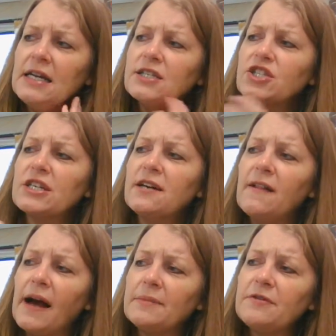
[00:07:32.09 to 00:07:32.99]
She
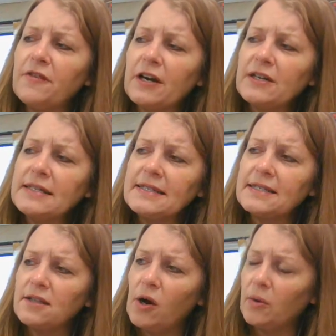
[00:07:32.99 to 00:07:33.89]
climbed very
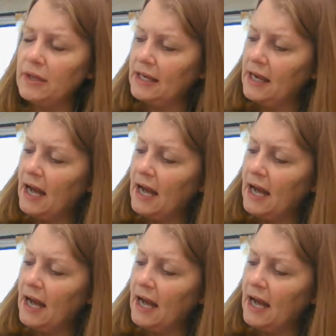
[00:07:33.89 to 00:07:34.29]
slowly